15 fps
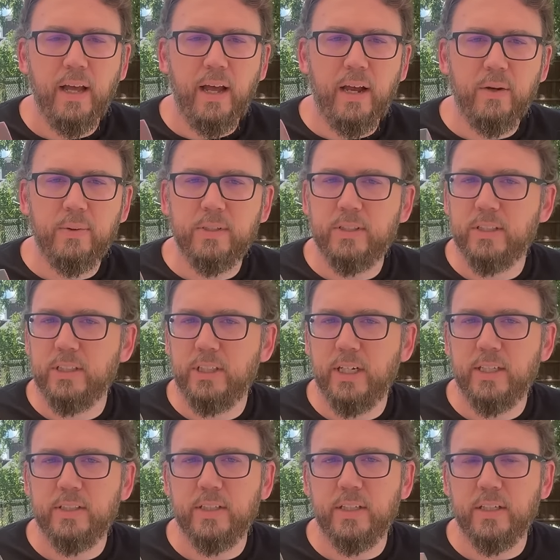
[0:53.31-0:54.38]
I would
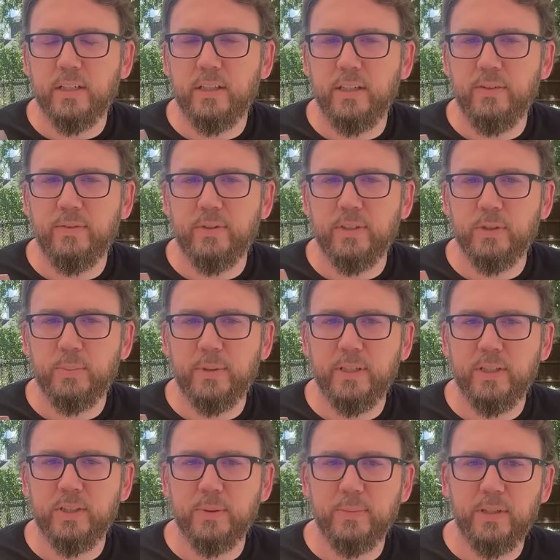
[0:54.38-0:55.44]
suggest that a cleaver is pretty
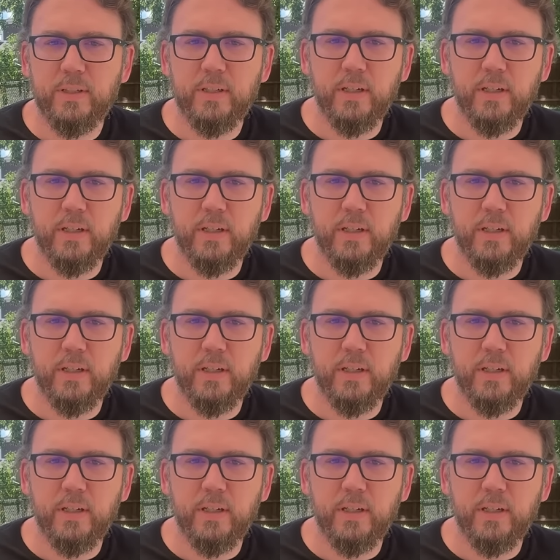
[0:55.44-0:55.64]
similar.